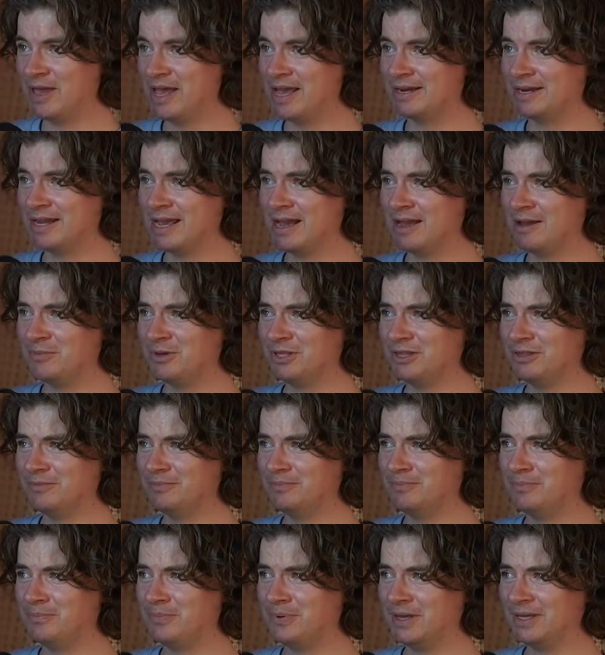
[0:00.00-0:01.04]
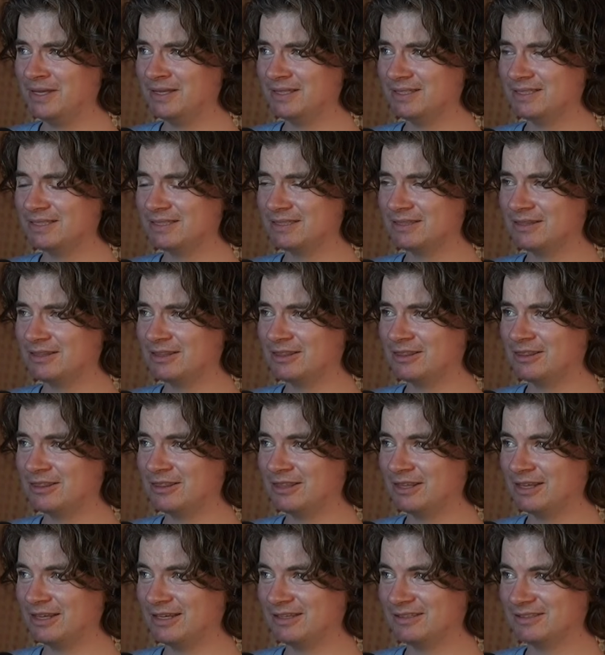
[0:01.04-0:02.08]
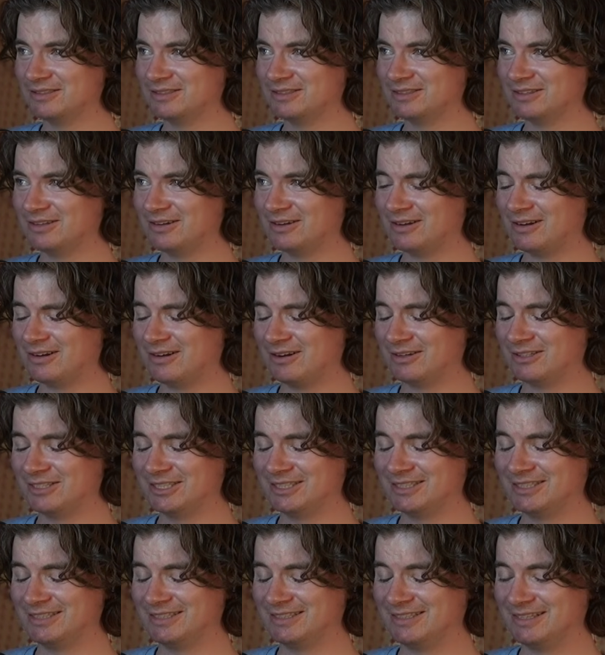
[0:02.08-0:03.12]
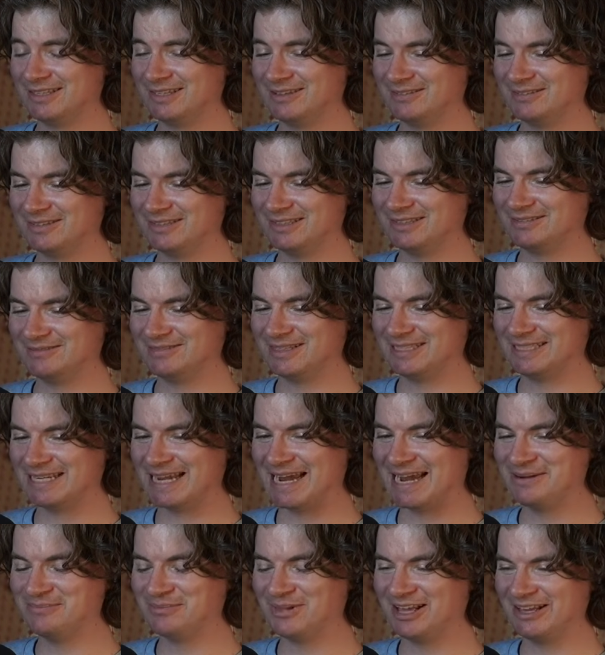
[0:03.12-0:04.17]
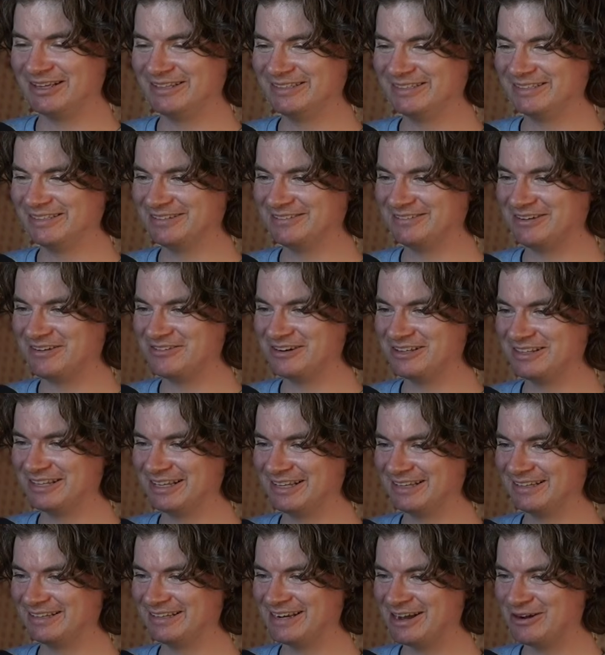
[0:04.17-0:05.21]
man, yeah. I mean, the biggest things are just the timelines of everything.